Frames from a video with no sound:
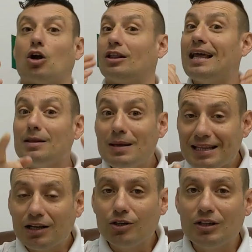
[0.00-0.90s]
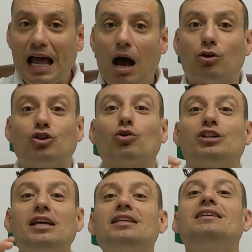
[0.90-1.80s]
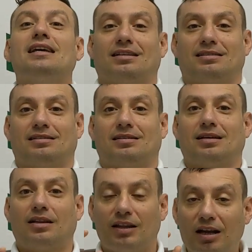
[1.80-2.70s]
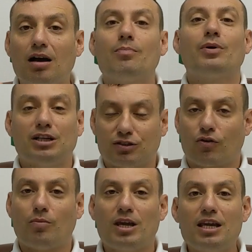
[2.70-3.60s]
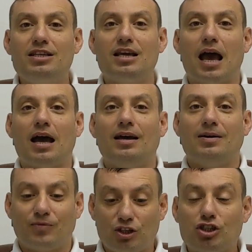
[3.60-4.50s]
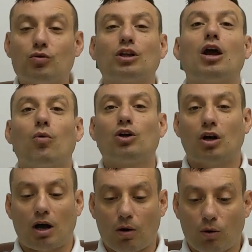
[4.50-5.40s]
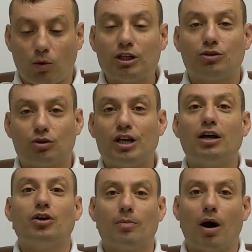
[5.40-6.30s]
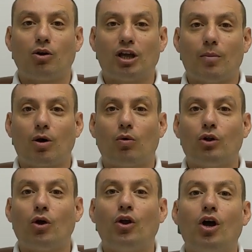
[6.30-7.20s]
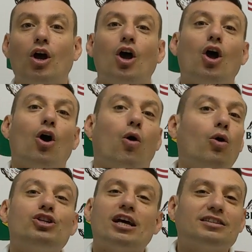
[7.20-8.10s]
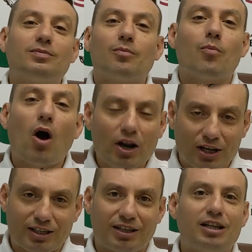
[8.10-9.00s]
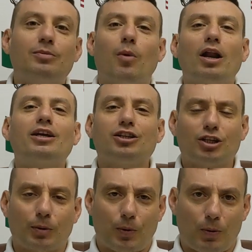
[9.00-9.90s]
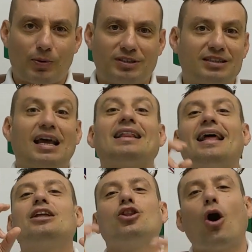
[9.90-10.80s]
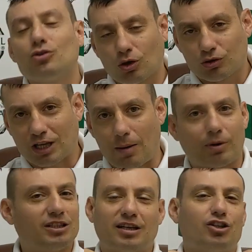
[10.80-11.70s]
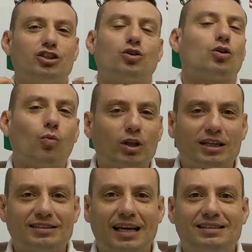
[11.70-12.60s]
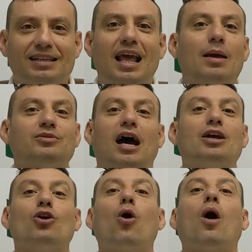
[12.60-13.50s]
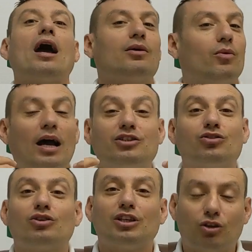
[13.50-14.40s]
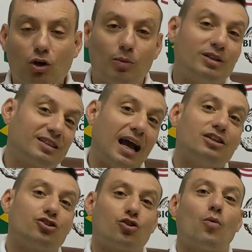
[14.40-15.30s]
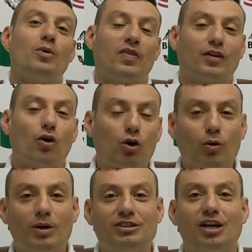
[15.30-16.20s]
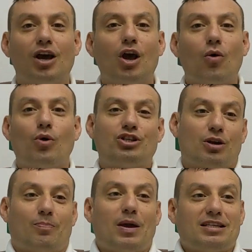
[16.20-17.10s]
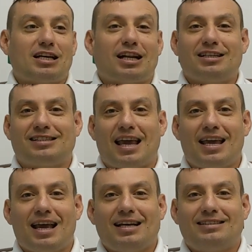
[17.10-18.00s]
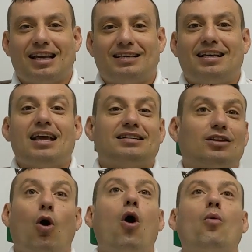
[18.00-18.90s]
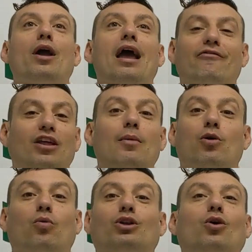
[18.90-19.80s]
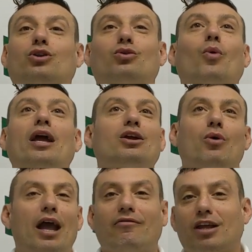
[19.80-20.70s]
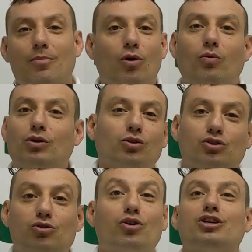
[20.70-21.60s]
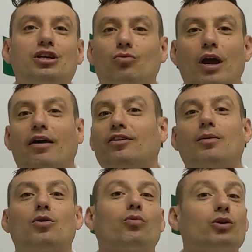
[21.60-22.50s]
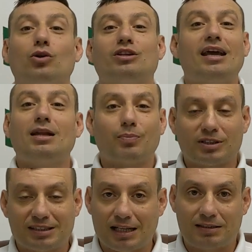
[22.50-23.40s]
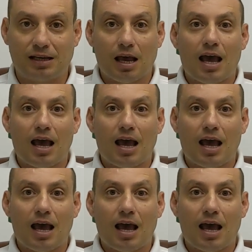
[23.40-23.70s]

Let me tell you now, those Indians, the companies from India, this is what I, wa I wanted to tell you about thymoquinone, who just marketing and marketing purposes, and I know those companies, I just don't want to say the names. I know, I, I saw the documents, guys showed me the documents, which basically they, they say that, oh, we have thymoquinone twenty, we have thymoquinone thirteen, we have thymoquinone ten percent.